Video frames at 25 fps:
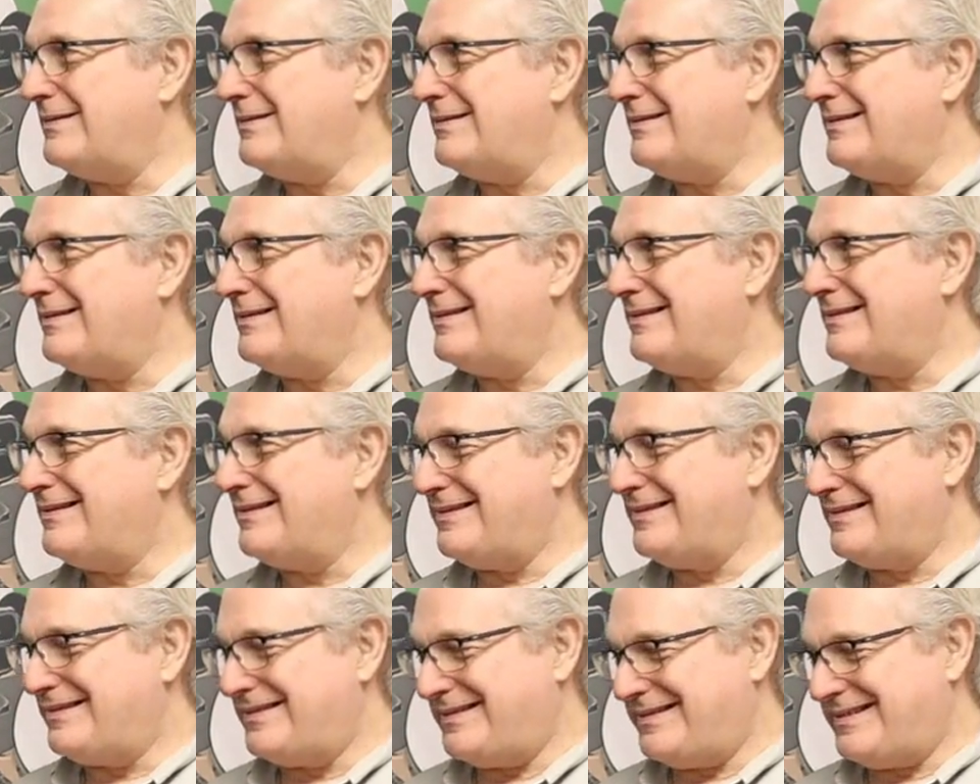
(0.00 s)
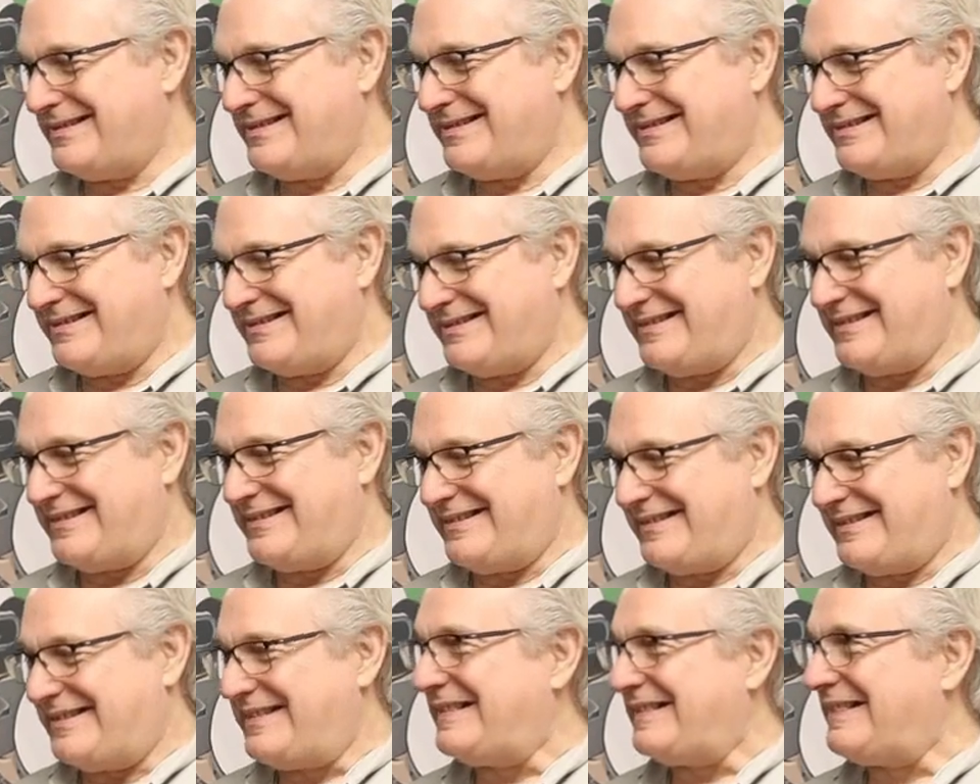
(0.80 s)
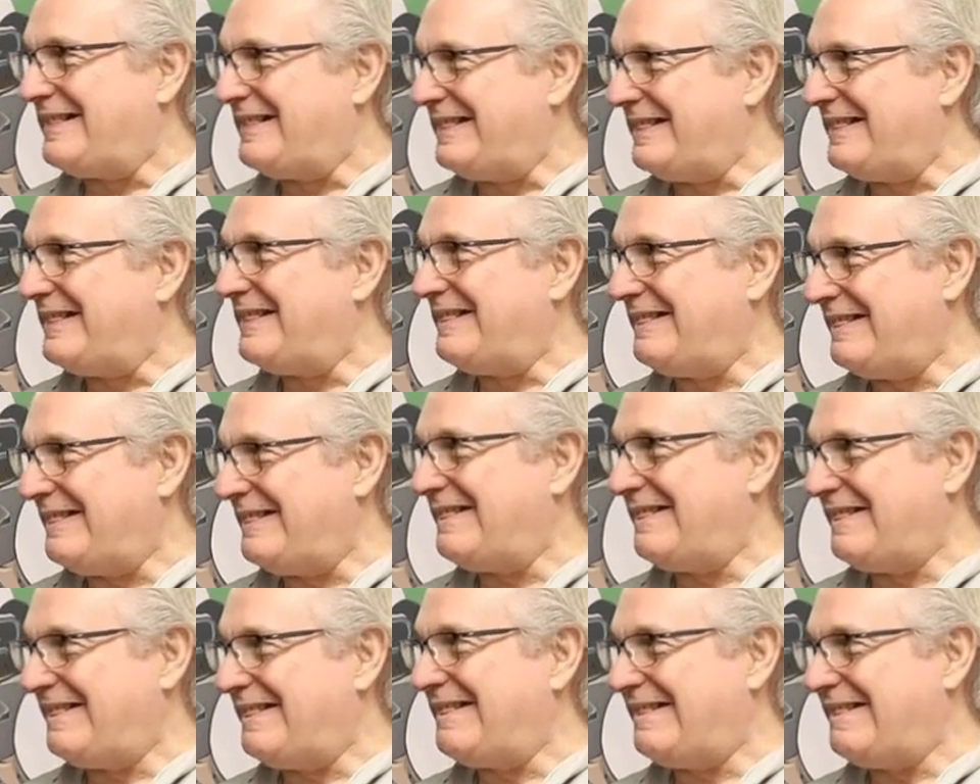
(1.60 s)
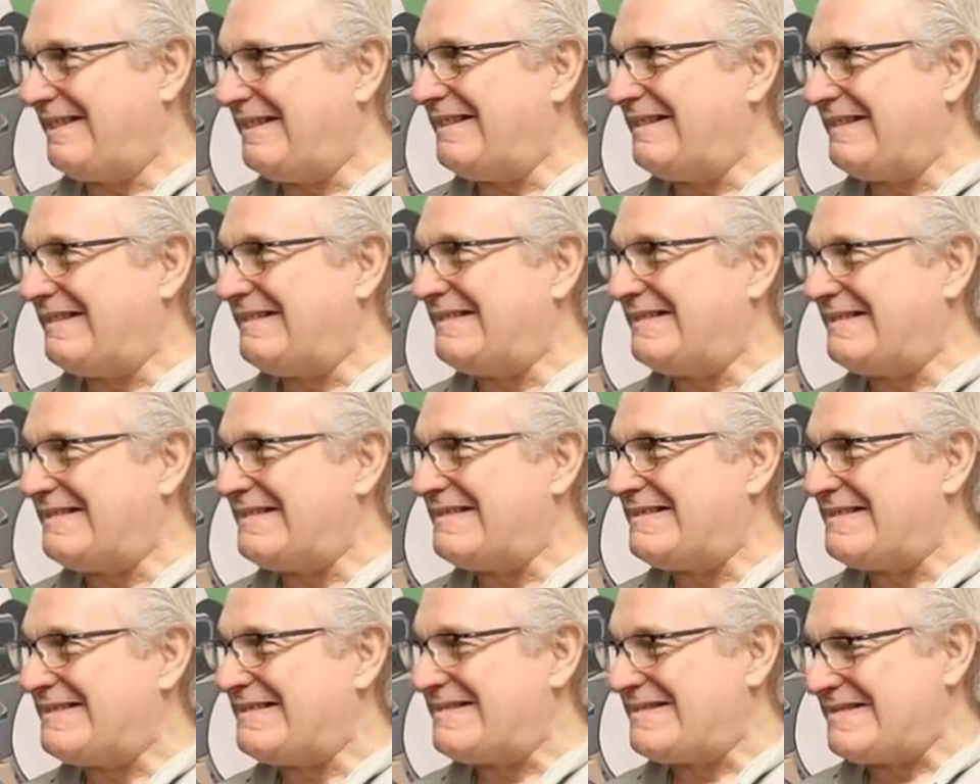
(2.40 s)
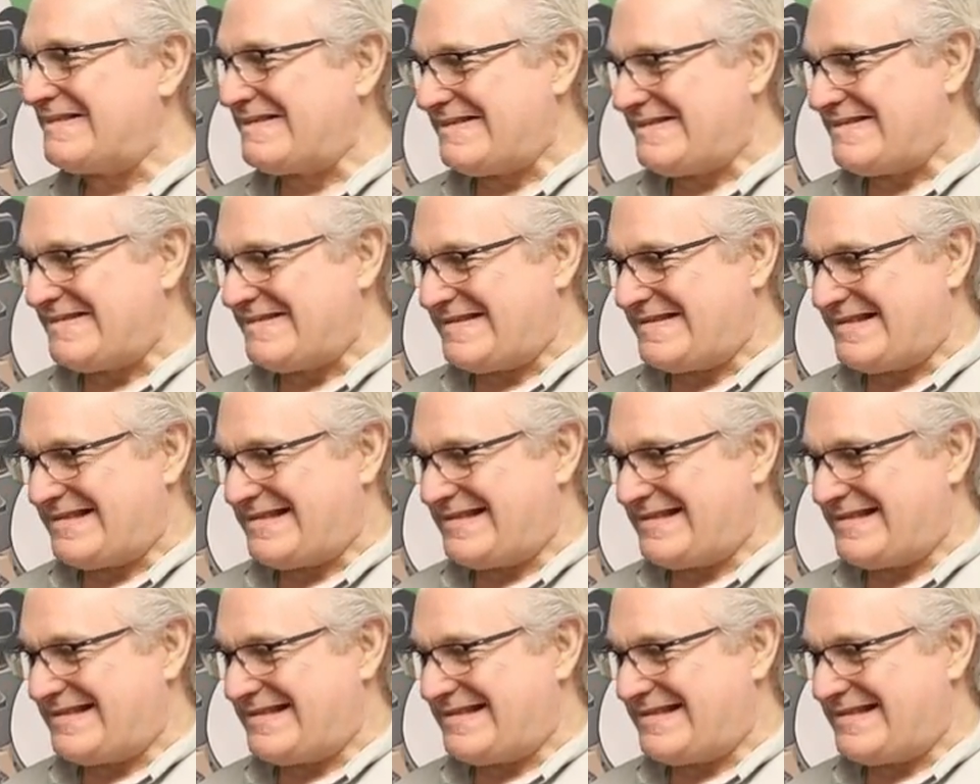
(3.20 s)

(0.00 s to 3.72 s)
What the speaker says: No words are spoken by the person on screen.